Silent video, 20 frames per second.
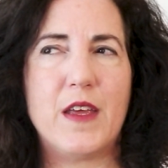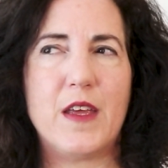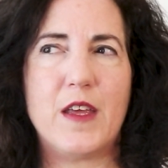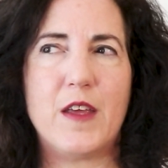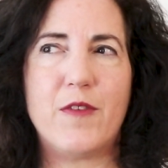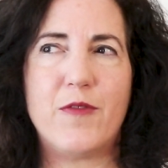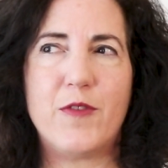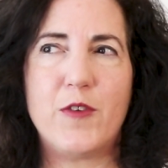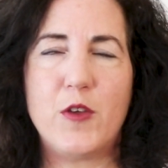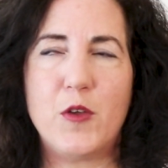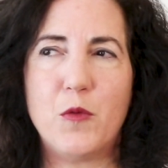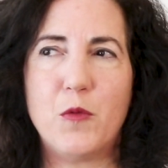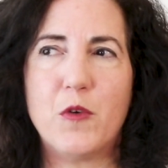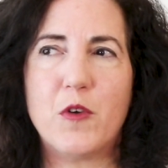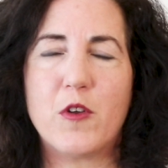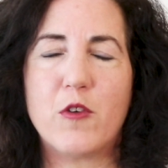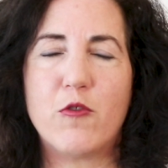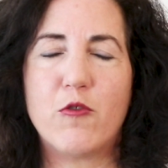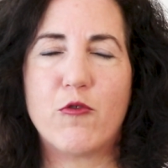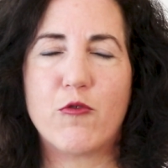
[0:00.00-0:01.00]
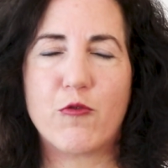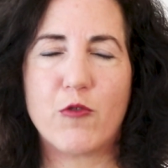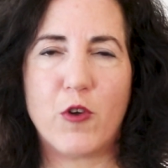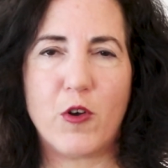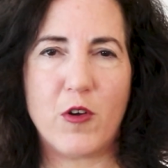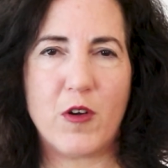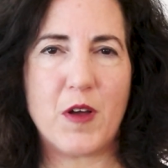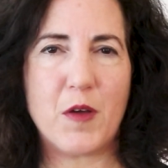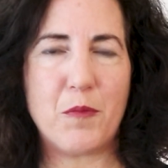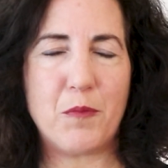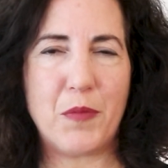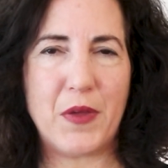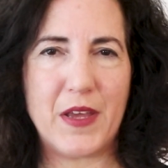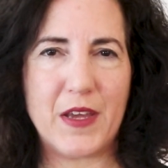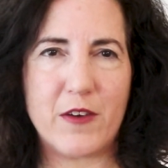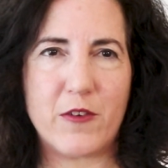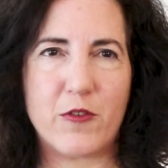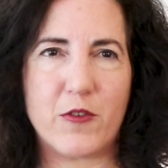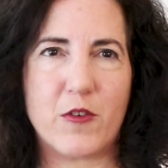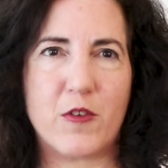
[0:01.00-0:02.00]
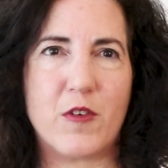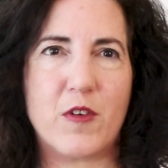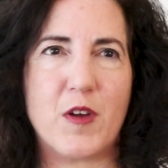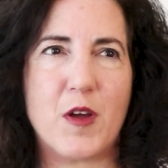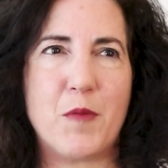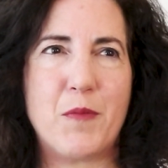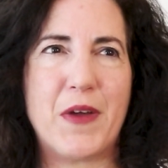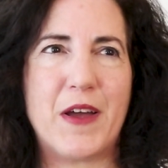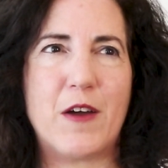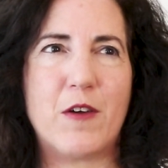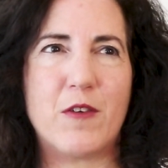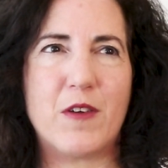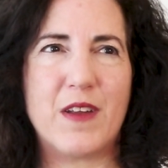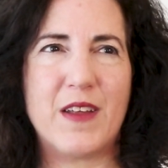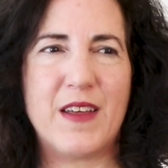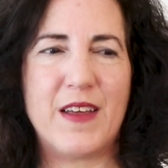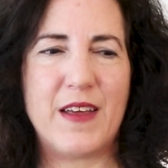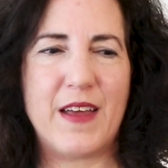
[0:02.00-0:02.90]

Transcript: if you were to draw a picture about